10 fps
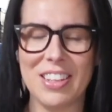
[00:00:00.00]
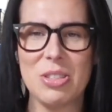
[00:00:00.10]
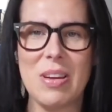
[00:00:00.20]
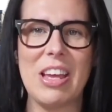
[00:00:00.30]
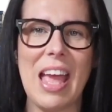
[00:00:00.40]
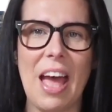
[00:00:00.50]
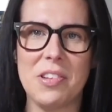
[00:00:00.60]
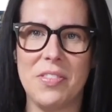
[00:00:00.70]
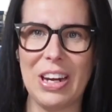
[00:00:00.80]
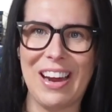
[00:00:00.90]
So now you have
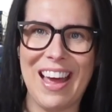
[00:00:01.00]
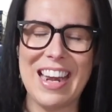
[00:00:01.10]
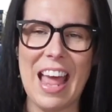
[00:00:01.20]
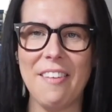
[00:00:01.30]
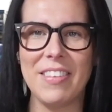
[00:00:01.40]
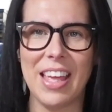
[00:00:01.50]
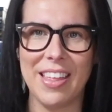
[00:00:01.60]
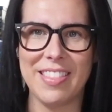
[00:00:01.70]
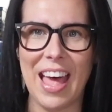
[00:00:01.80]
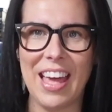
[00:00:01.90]
to figure out how to
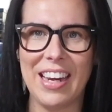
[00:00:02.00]
navigate that